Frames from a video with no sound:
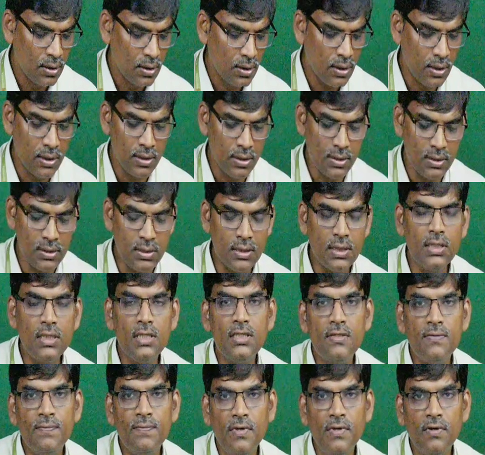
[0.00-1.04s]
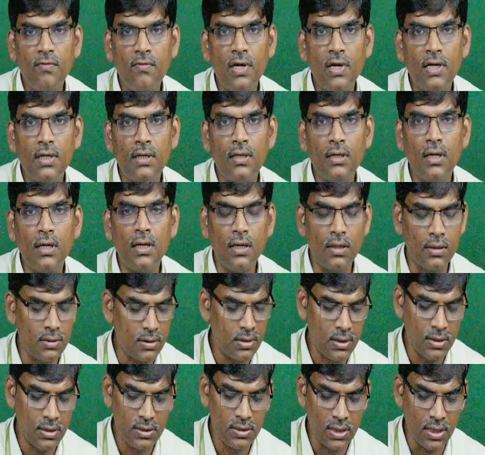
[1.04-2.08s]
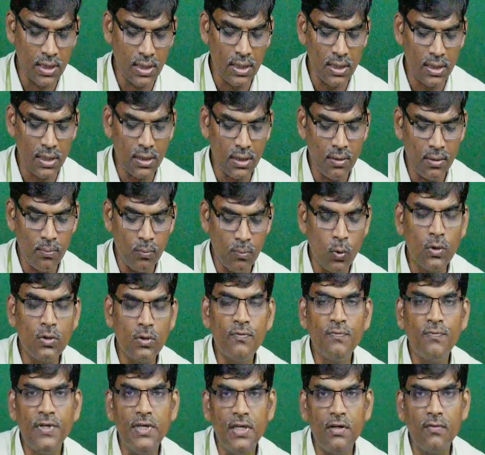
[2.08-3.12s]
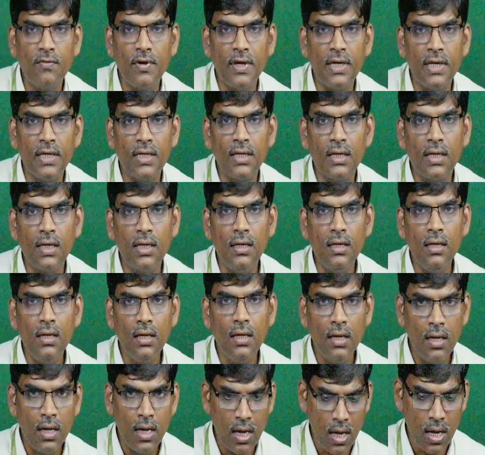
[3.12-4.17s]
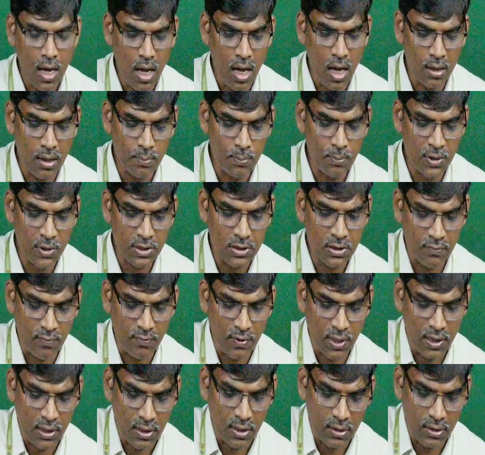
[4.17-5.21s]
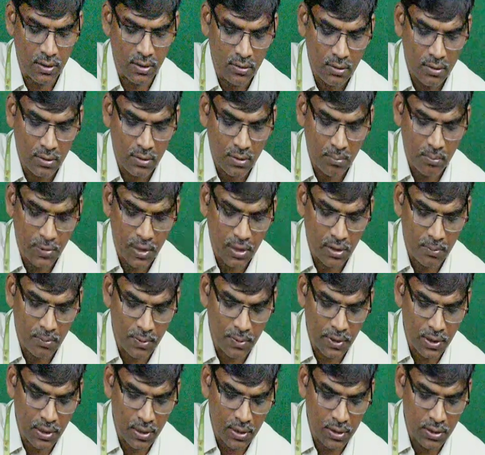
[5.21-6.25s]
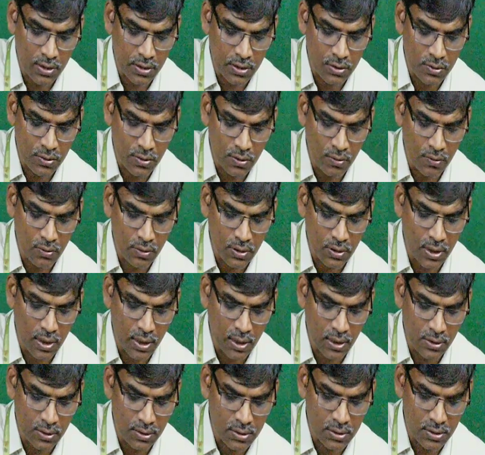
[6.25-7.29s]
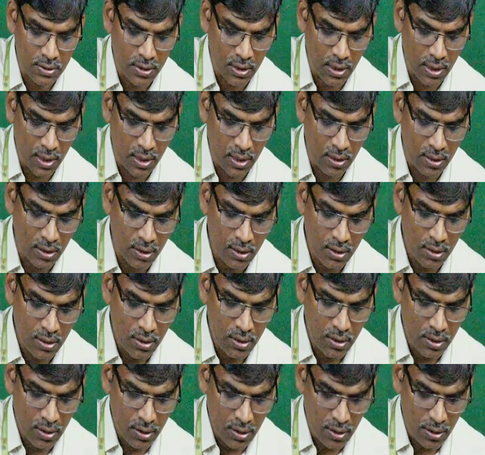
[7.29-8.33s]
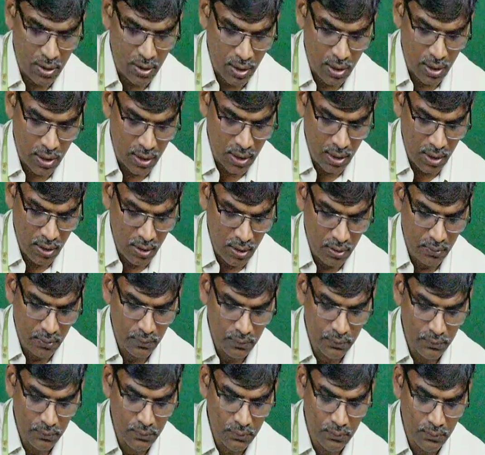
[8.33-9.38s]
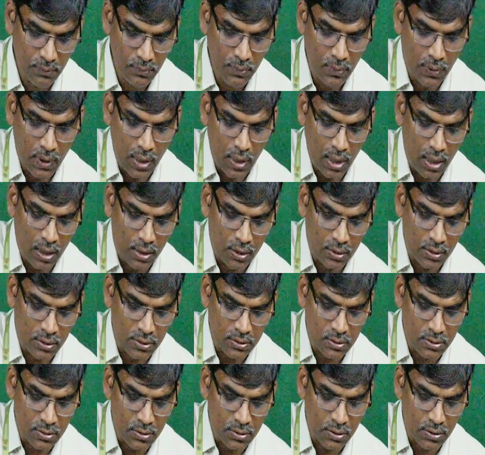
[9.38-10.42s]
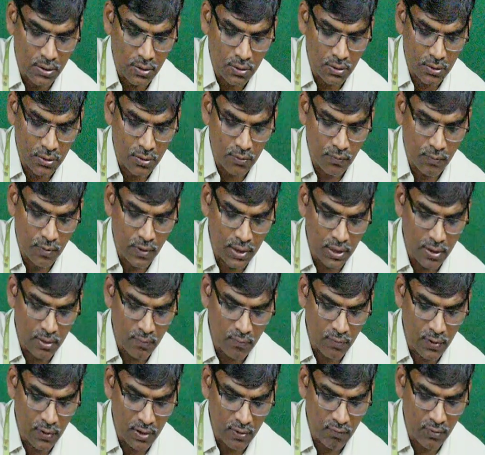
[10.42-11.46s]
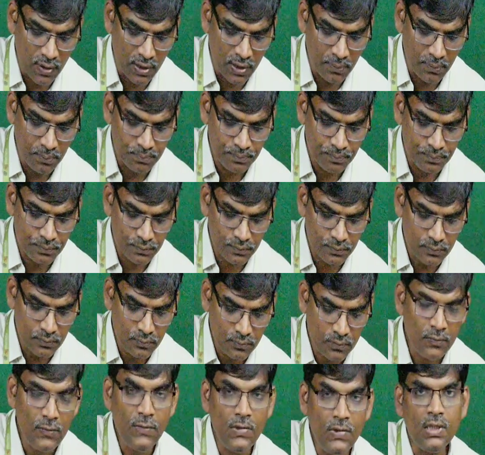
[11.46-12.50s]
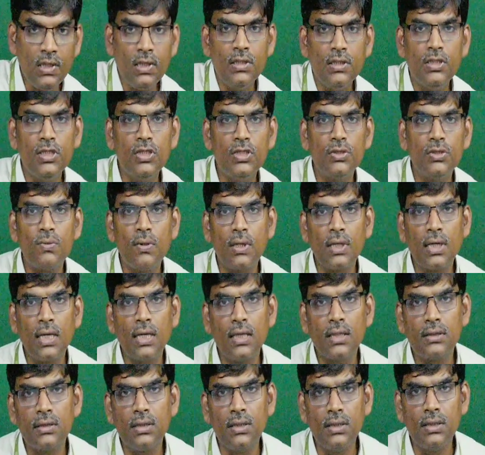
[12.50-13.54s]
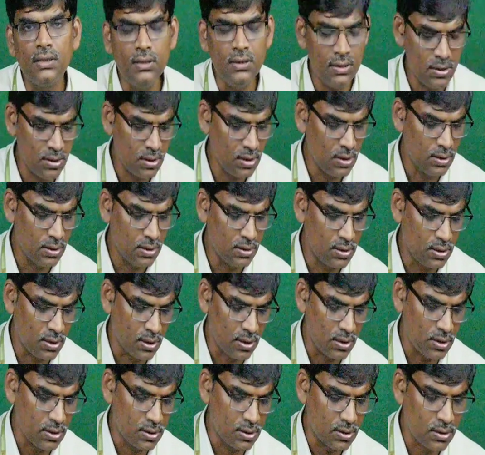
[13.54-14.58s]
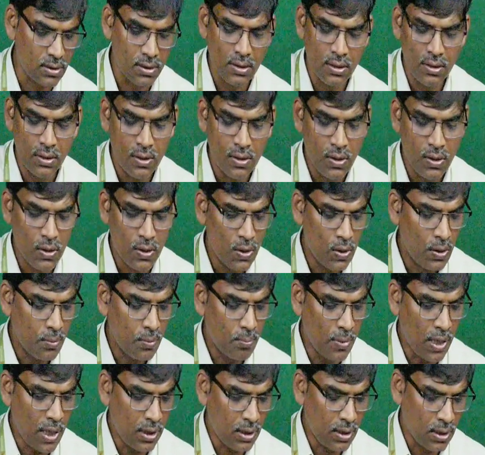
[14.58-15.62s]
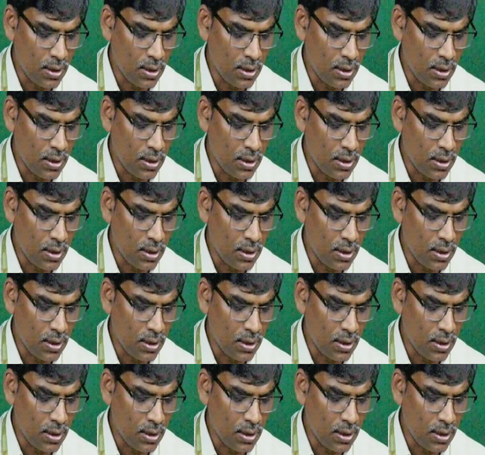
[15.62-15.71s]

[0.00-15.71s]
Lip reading: In series series generator, both field winding and armature winding, maybe it is denoted like this, A and AA, and this is denoted Y and YY. These two are connected in series. But